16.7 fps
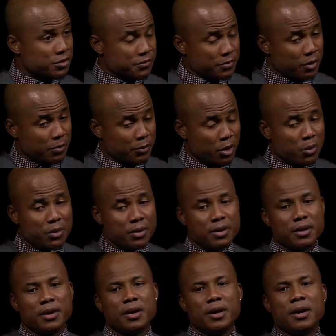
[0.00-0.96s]
of power,
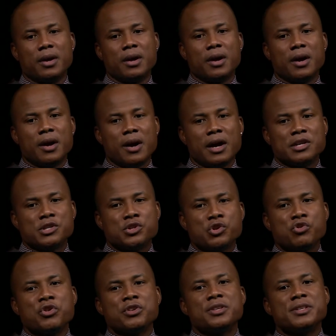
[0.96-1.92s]
has to
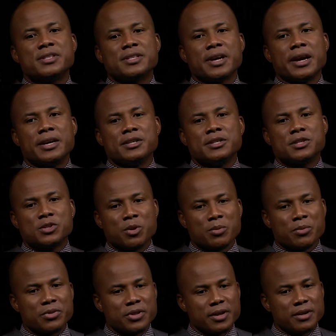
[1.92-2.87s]
criticize
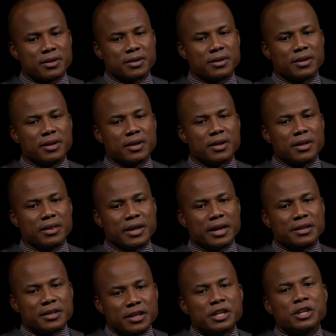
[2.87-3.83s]
something
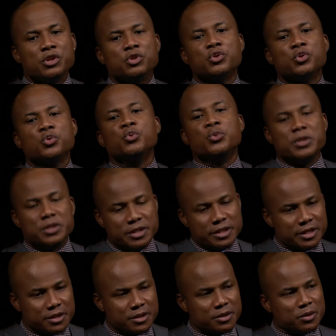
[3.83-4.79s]
that it too
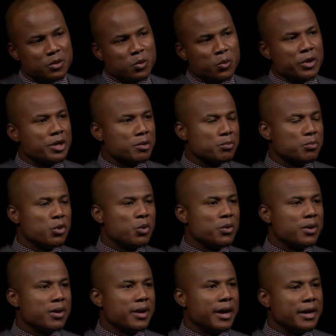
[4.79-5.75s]
did when in
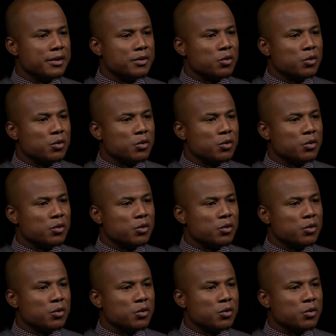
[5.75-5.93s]
power. And